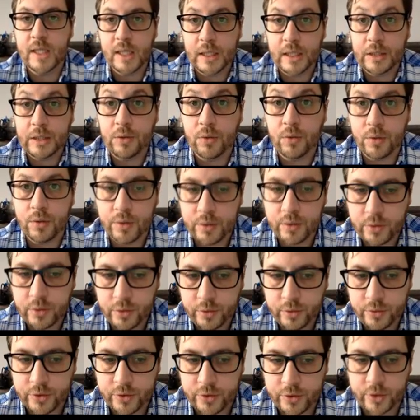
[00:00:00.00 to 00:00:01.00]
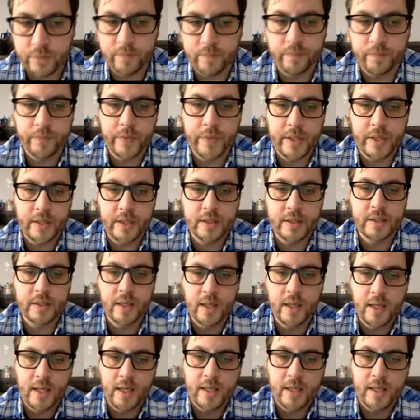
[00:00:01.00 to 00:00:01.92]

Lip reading: in your conclusion is,